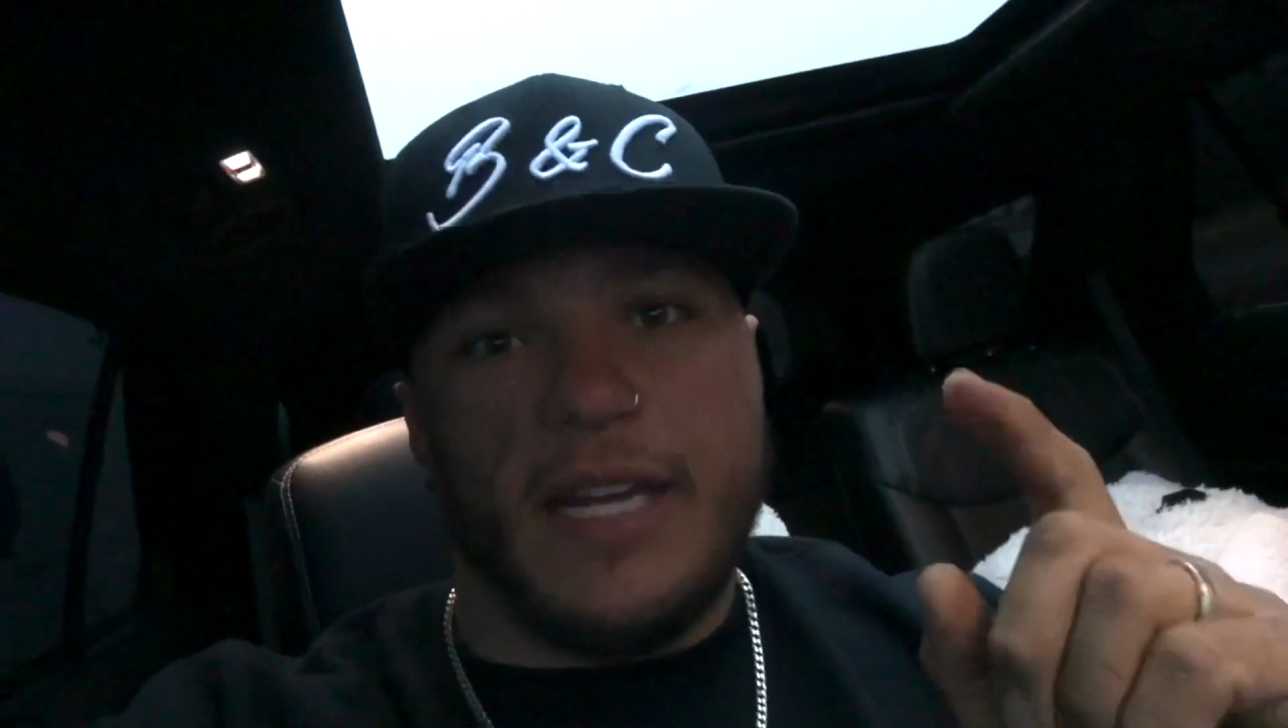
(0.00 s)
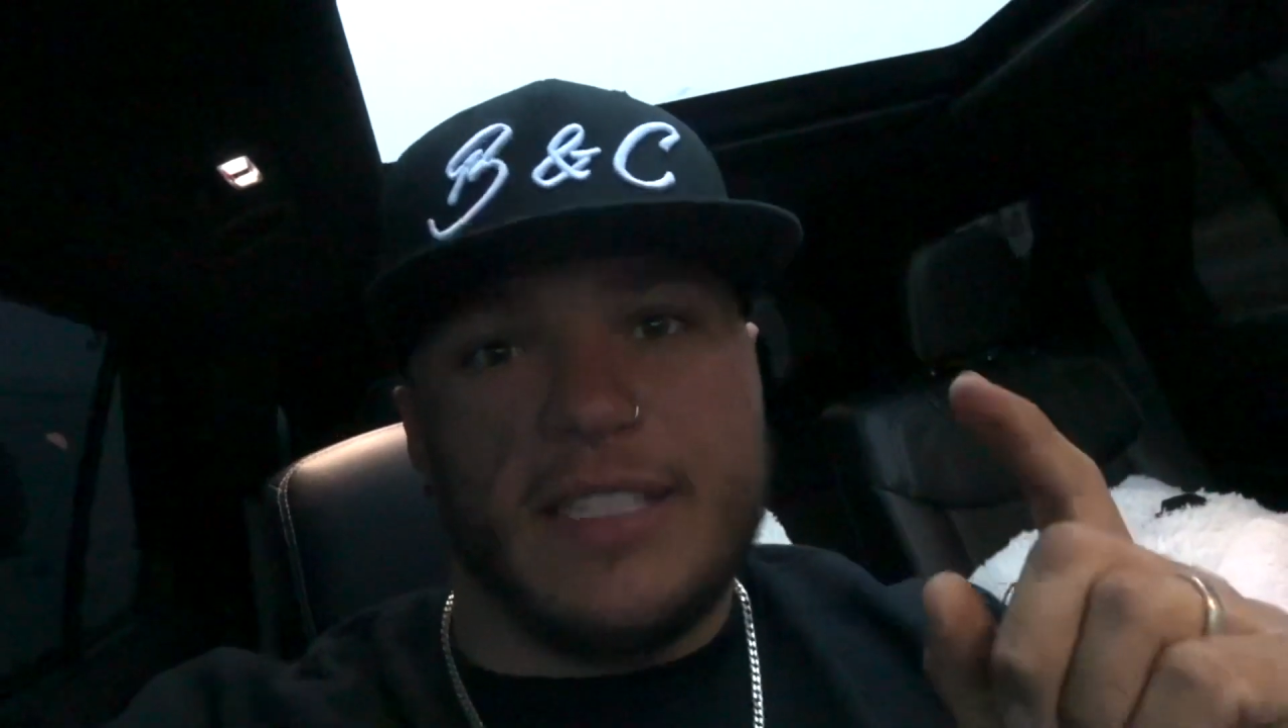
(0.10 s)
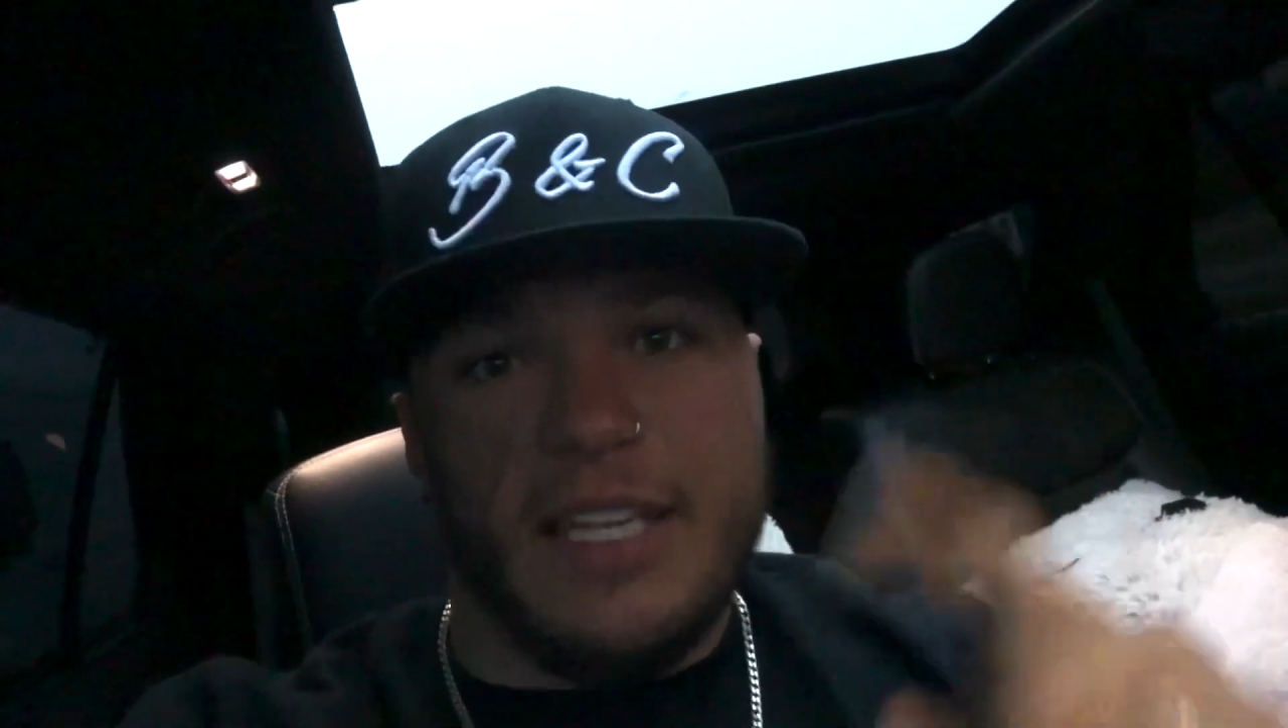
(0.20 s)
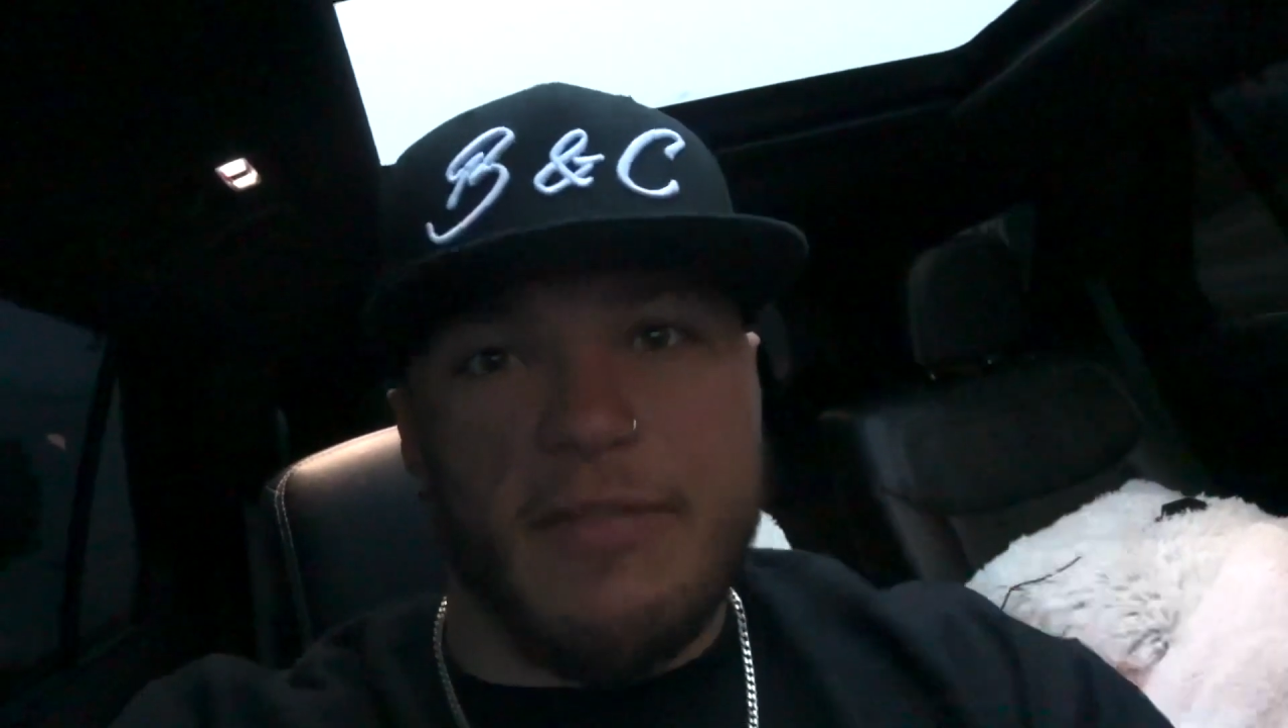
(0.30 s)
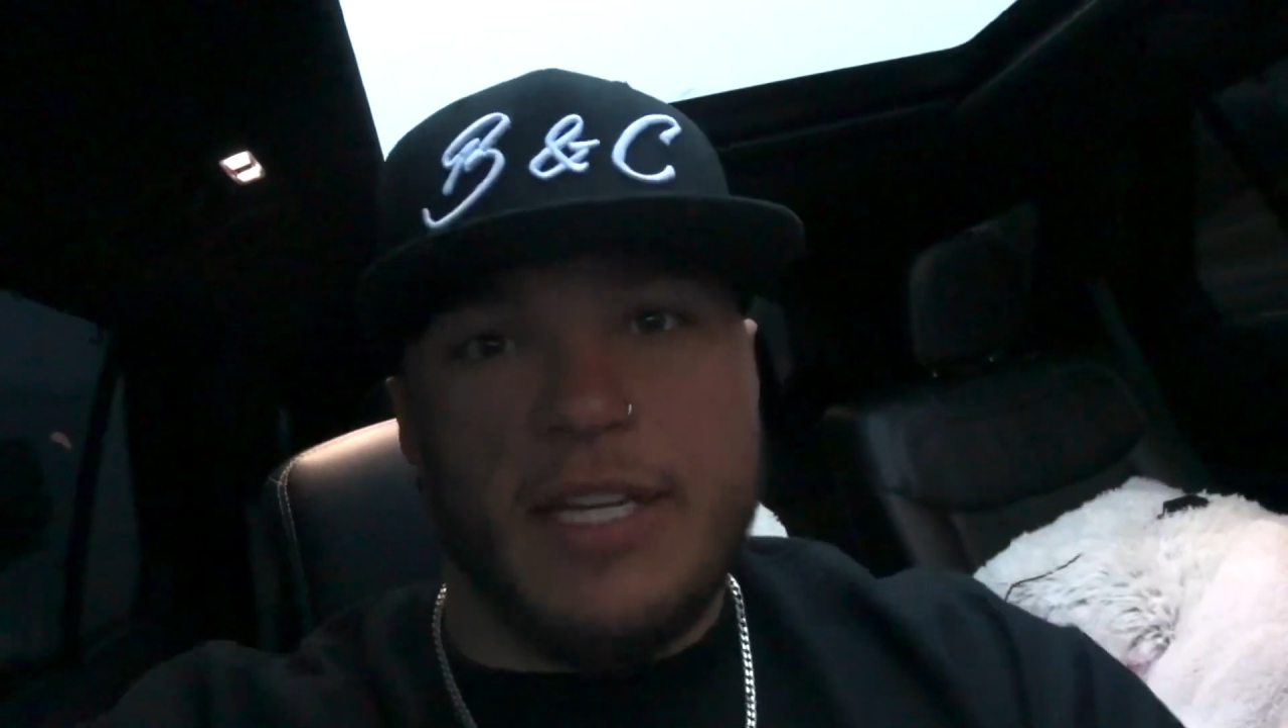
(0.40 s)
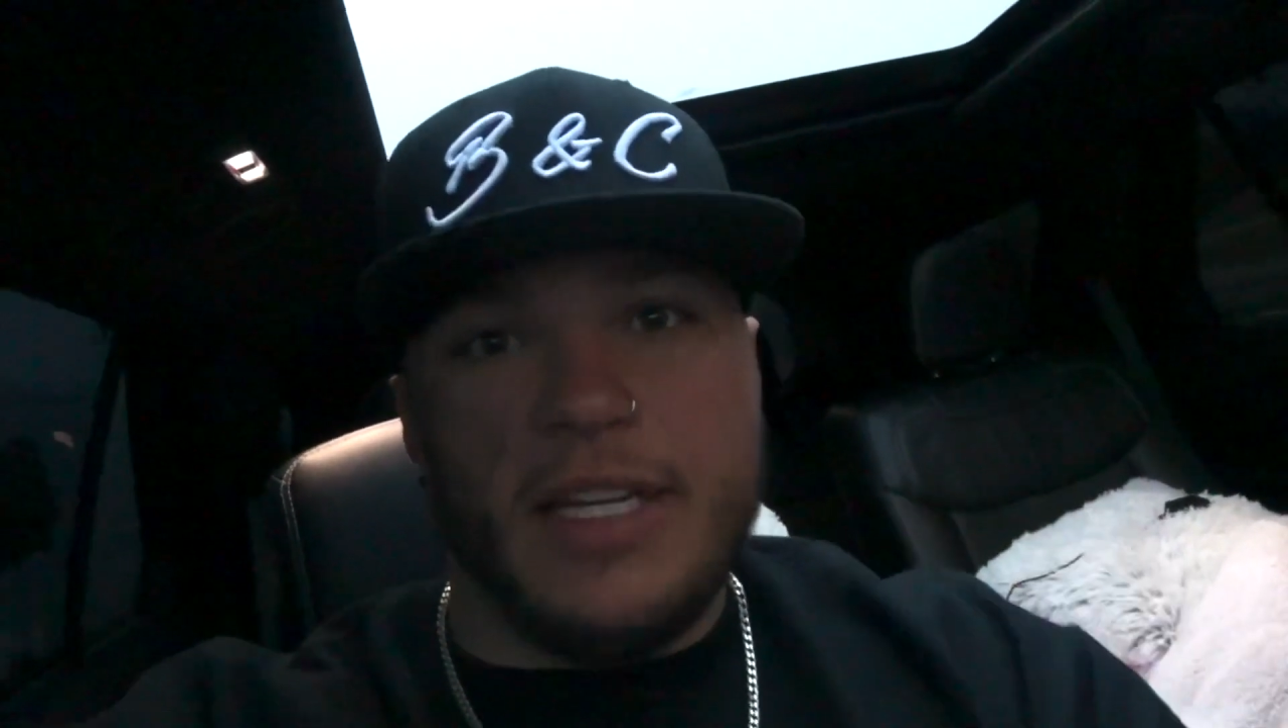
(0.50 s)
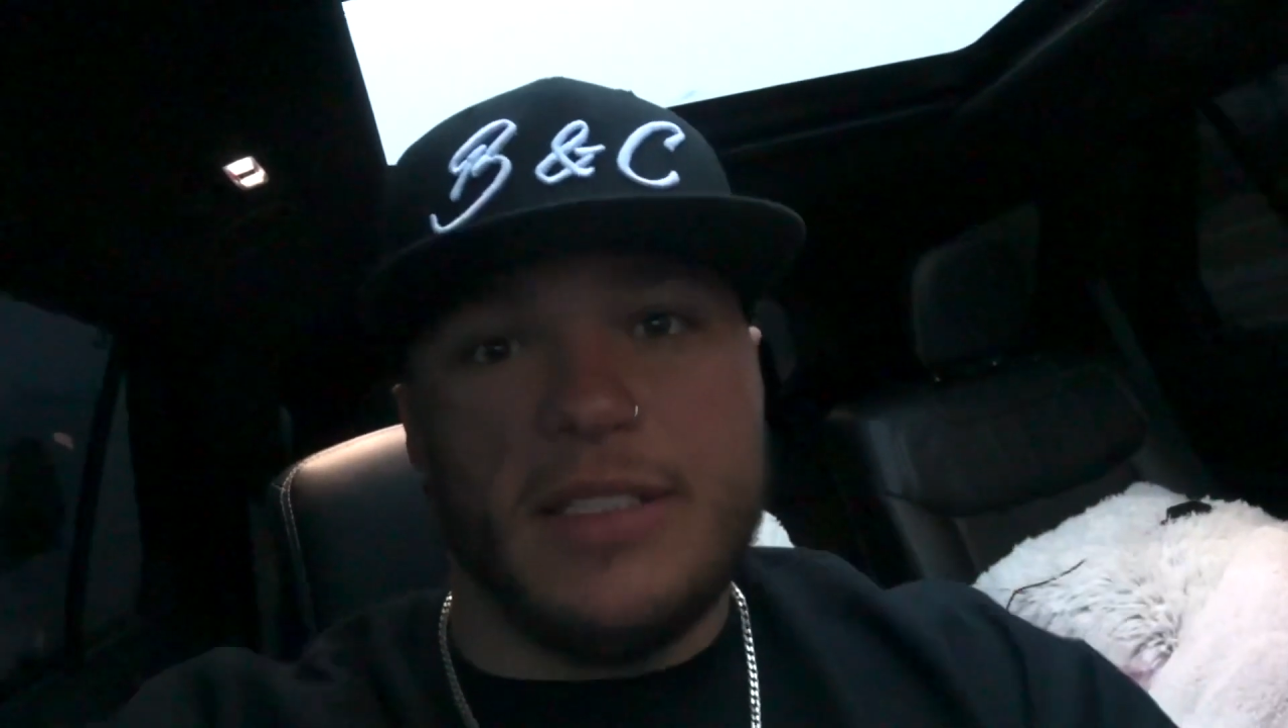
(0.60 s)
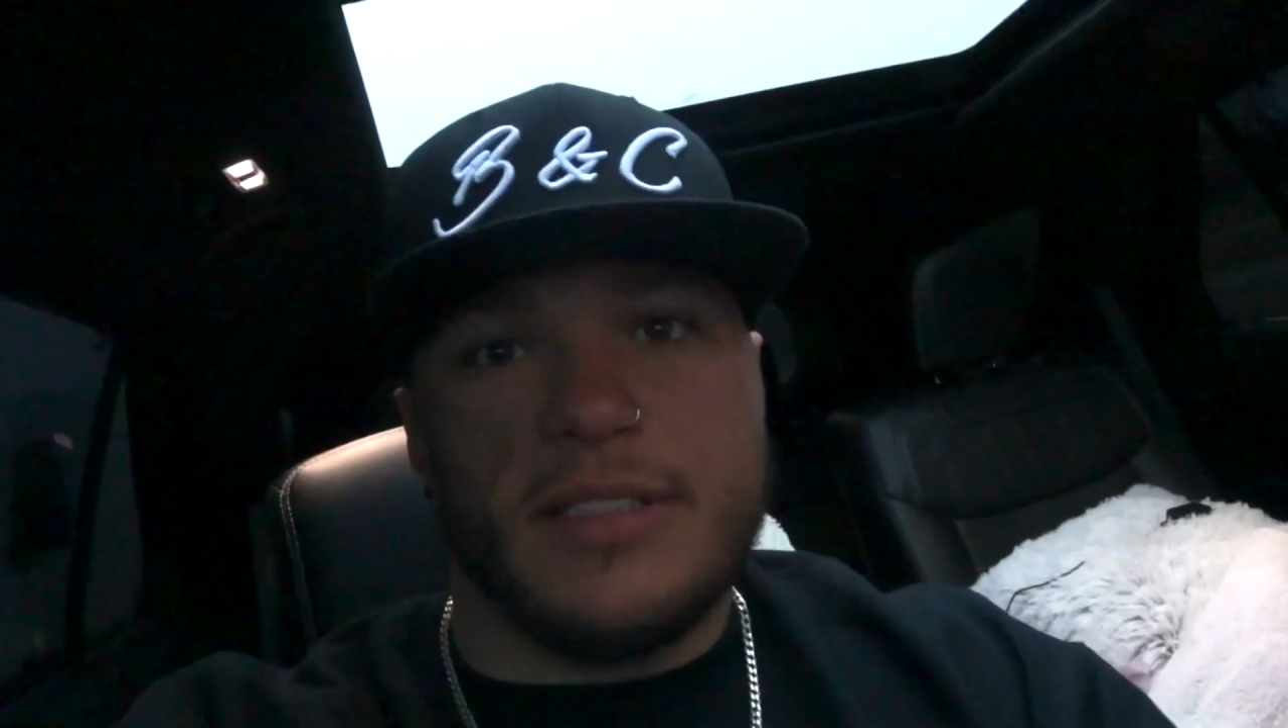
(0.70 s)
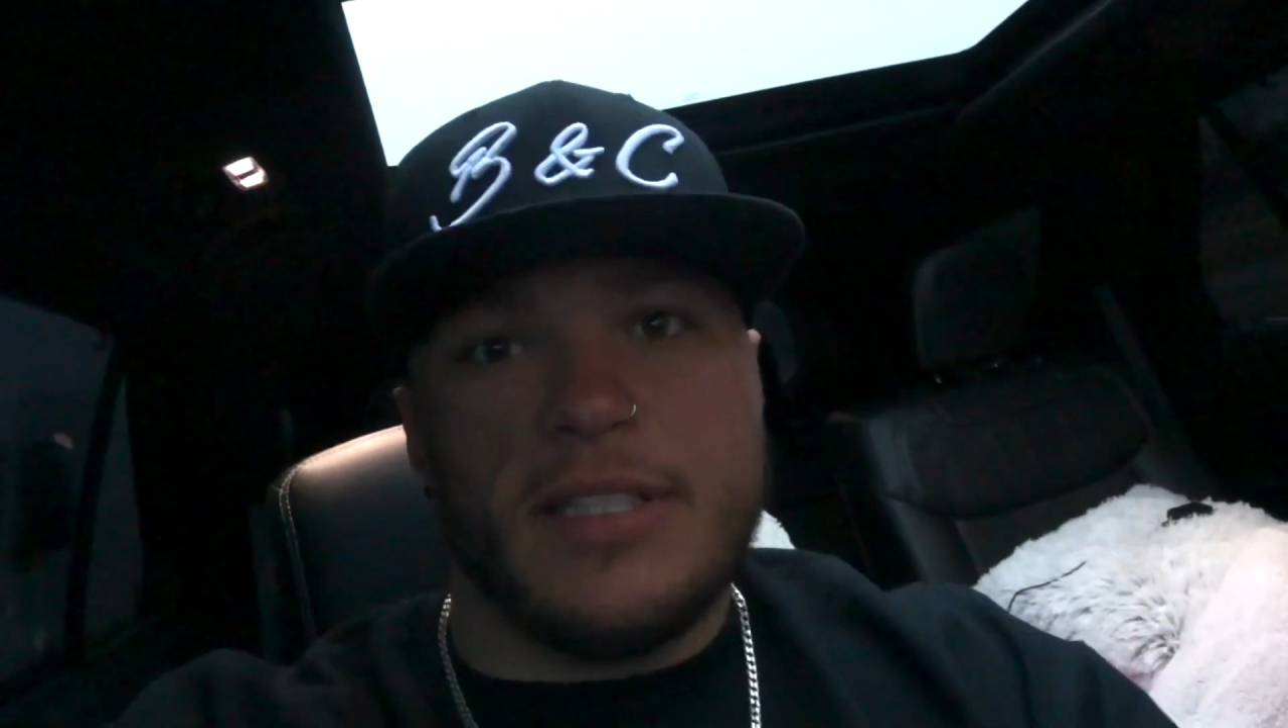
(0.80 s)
activities.